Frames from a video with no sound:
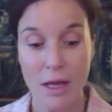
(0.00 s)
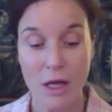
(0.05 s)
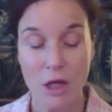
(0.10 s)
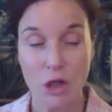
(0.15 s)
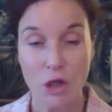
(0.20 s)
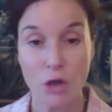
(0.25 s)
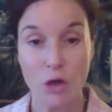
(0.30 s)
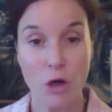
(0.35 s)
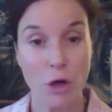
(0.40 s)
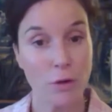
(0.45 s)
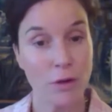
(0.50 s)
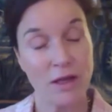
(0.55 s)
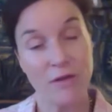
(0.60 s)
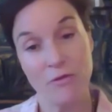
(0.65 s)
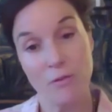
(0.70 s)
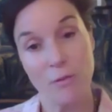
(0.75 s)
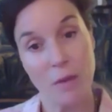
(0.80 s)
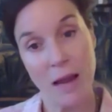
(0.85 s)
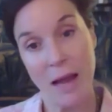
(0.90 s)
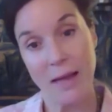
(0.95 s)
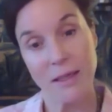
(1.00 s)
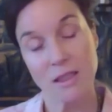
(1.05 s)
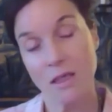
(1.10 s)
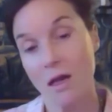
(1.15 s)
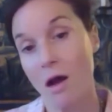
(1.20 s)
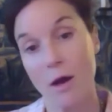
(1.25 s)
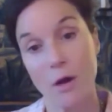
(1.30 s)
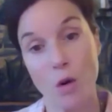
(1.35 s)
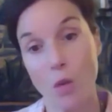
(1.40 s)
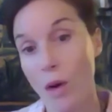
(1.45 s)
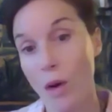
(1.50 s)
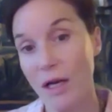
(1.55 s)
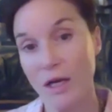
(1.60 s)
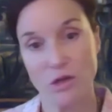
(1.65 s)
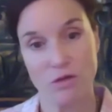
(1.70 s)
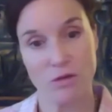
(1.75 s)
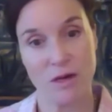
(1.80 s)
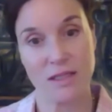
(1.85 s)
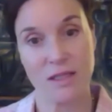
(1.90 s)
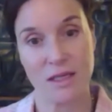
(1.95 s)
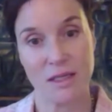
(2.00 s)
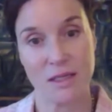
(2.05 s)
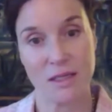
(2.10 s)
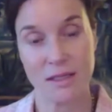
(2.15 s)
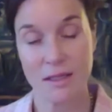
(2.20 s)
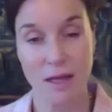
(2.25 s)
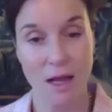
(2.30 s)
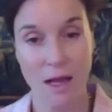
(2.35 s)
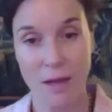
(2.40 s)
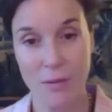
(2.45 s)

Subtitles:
even black tie or wedding dresses?